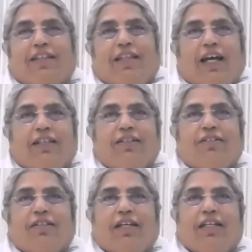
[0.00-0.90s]
Daddy
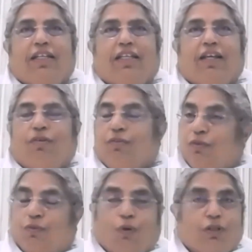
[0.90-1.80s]
said,
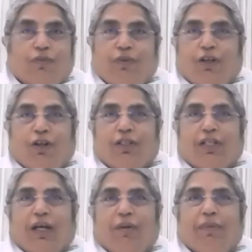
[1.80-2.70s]
water will not
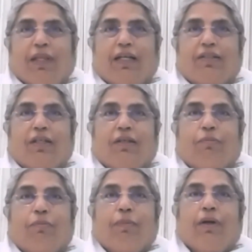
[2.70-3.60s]
come. I
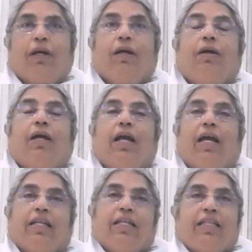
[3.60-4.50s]
said,
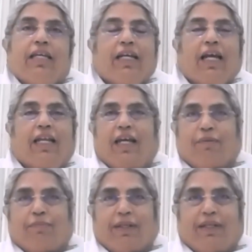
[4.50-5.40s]
anything can
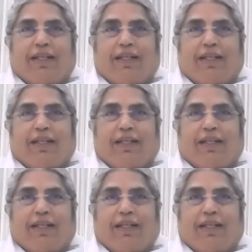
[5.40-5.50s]
happen.